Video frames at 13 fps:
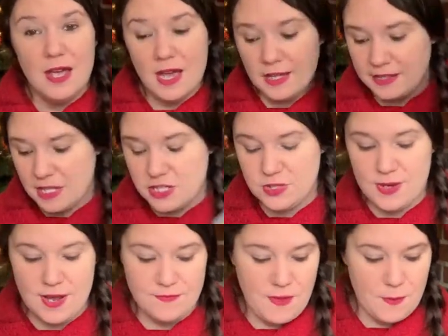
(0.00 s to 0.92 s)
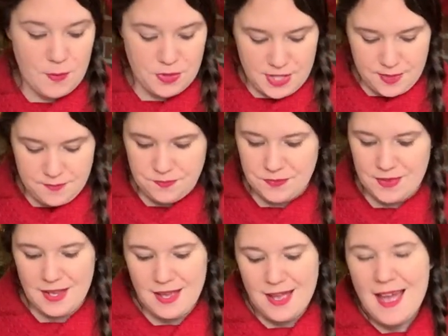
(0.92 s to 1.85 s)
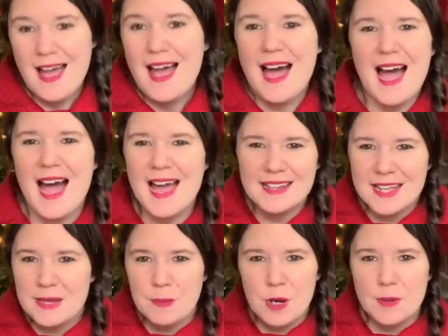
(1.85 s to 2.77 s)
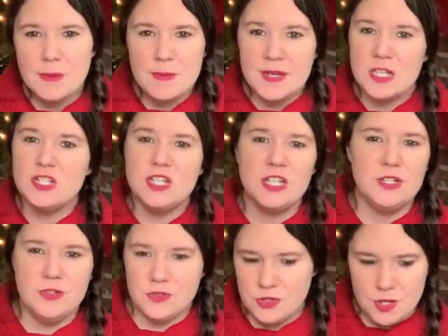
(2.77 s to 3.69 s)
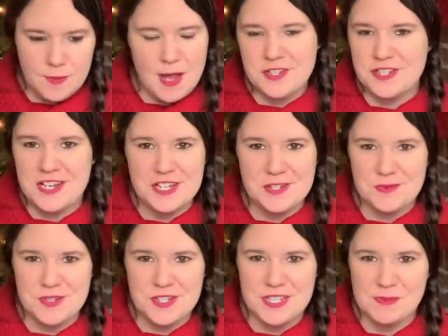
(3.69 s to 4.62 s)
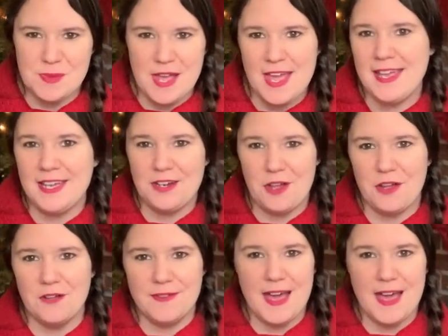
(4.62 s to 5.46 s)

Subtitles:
I thought she would have fun with it. I like Barbie because she can use her imagination when she's playing and all of